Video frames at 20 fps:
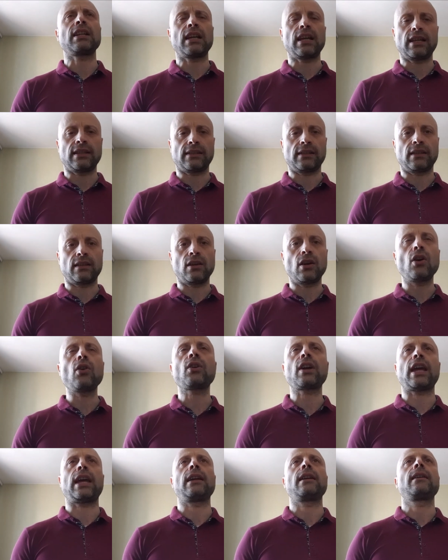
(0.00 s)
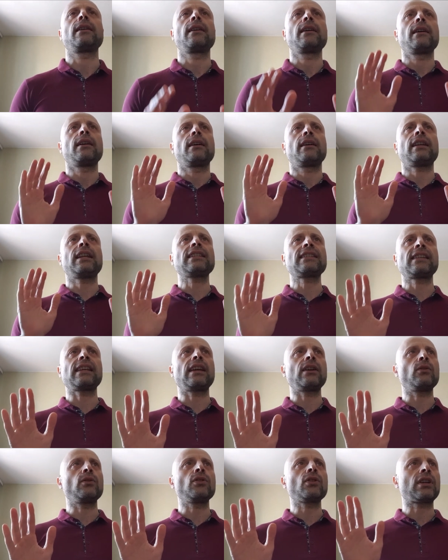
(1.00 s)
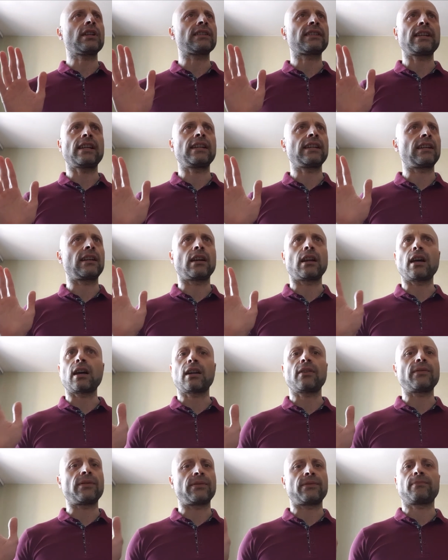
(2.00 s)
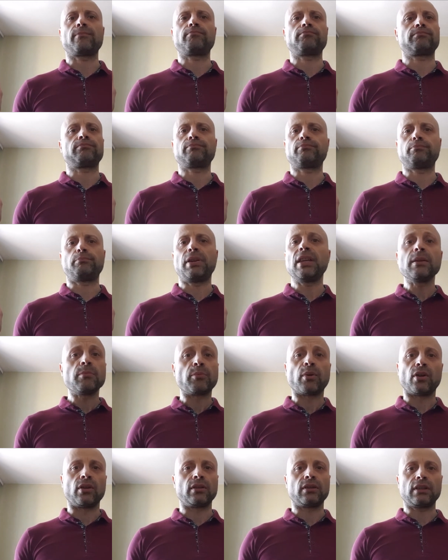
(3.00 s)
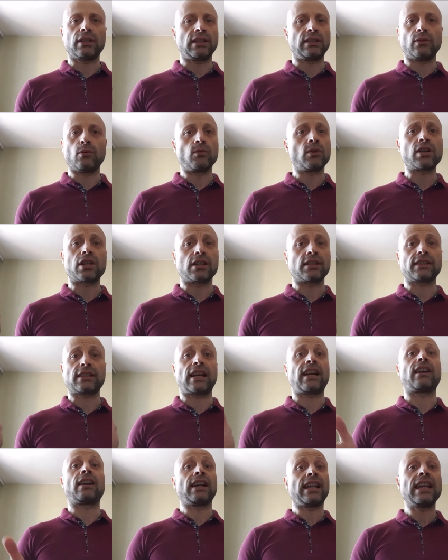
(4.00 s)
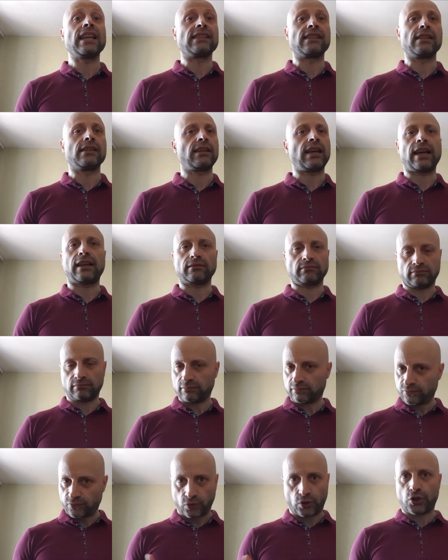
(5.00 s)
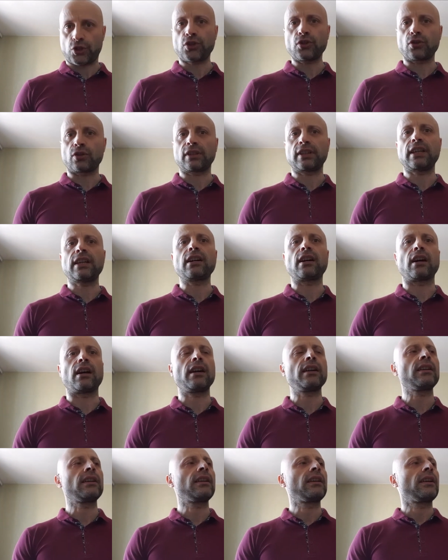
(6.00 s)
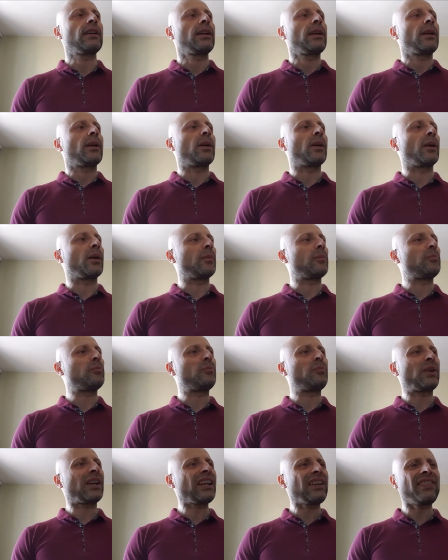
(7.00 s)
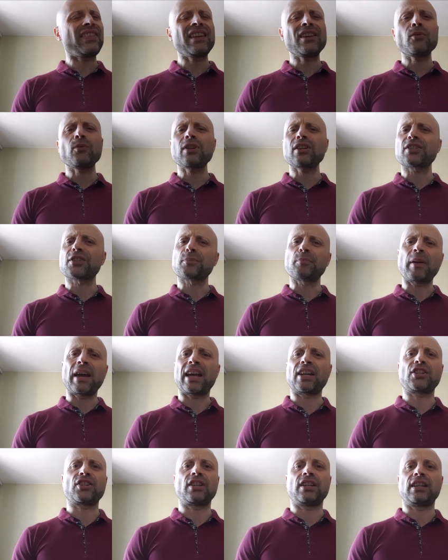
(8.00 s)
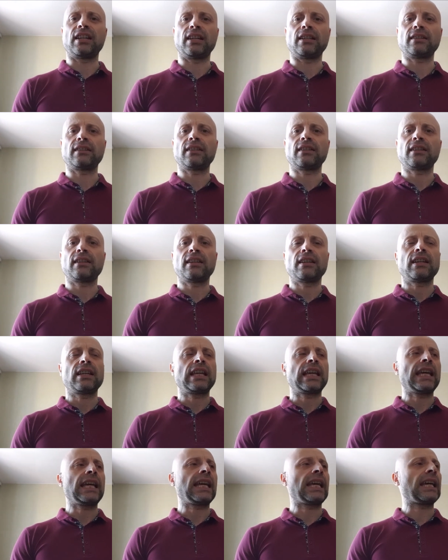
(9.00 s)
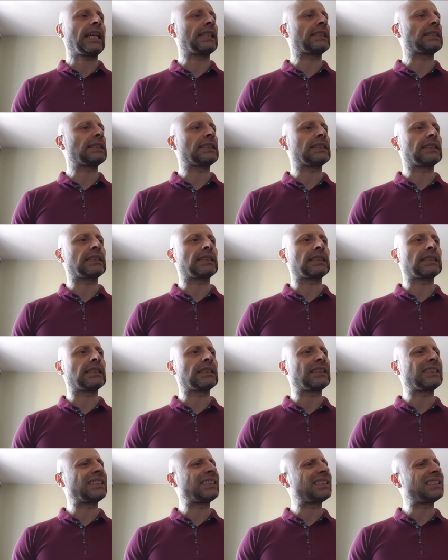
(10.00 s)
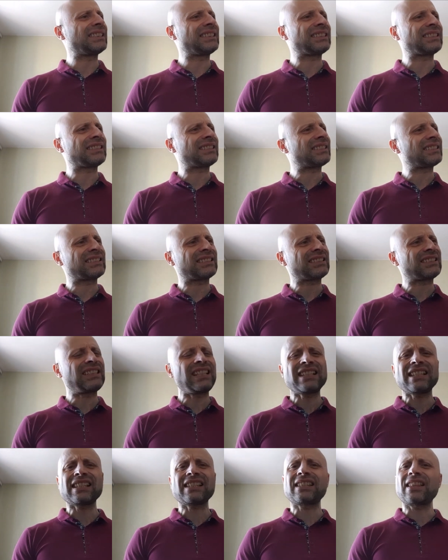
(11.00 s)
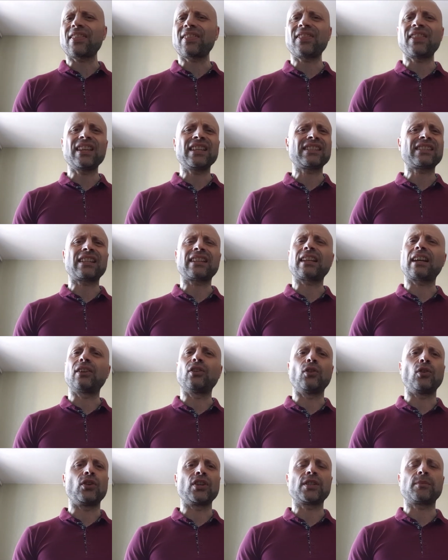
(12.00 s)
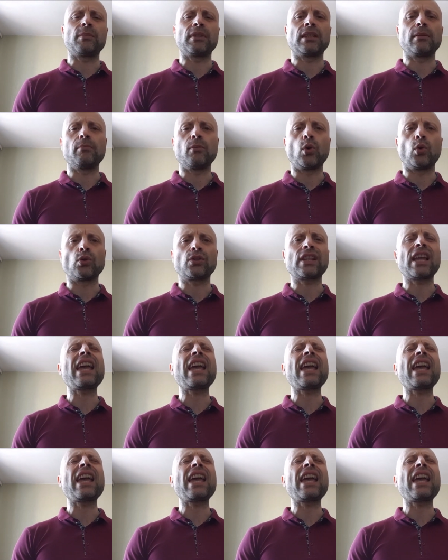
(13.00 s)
lazy. Okay, let's say you can say that a lot of people in the world are lazy, and for sure they are. But I think we're special in it, and this is the thing that annoys me the most.